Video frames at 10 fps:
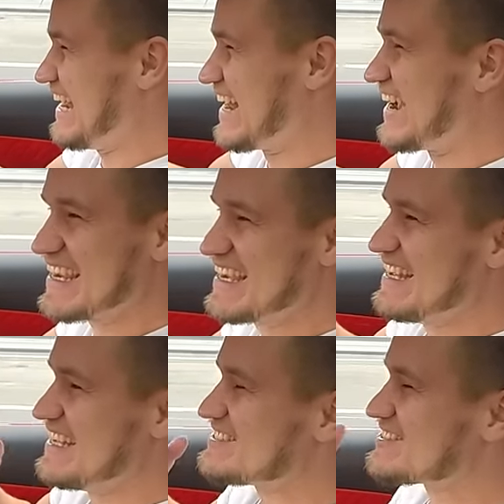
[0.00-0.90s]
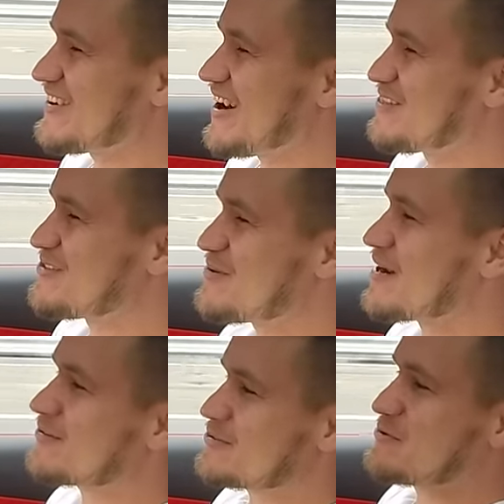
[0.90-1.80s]
Like, so I thought,
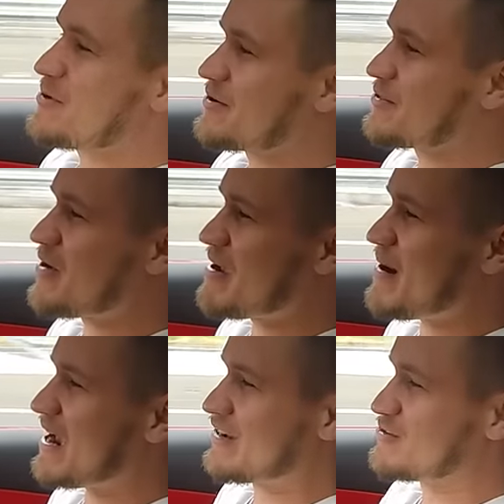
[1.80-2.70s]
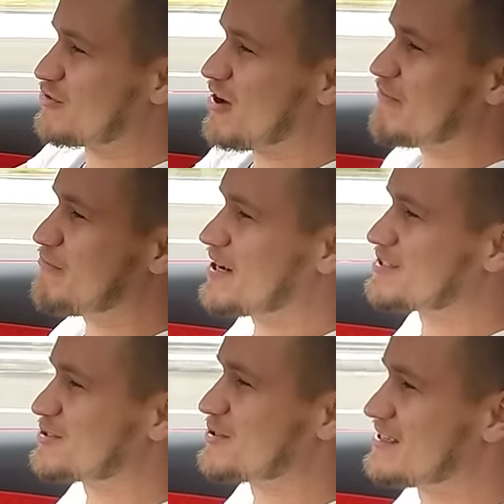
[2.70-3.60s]
why not do one on the way back and drive
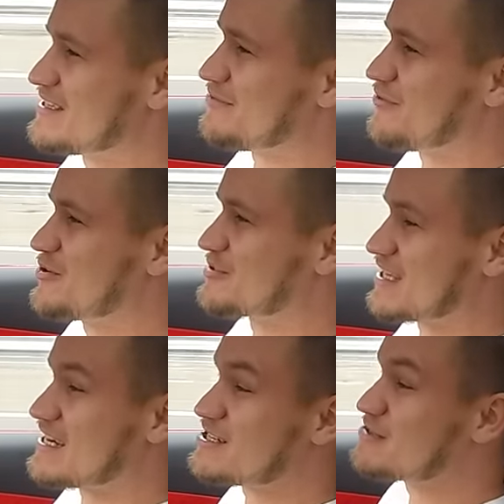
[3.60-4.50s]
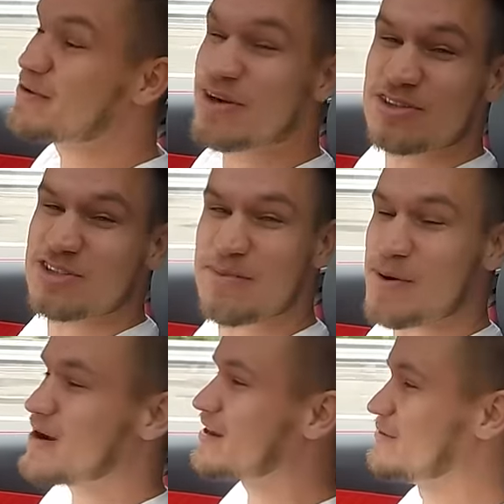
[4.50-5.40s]
past all of these fuel stations but not stop
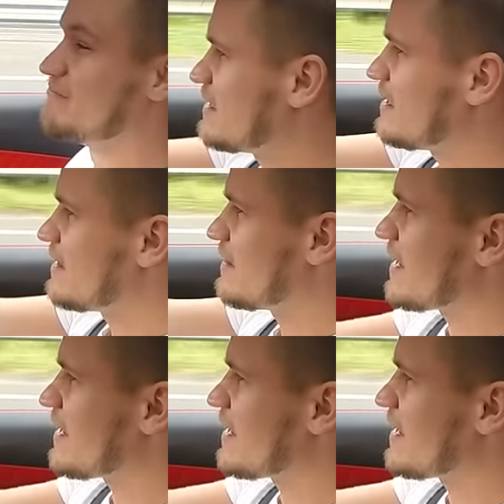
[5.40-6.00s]
at one of them.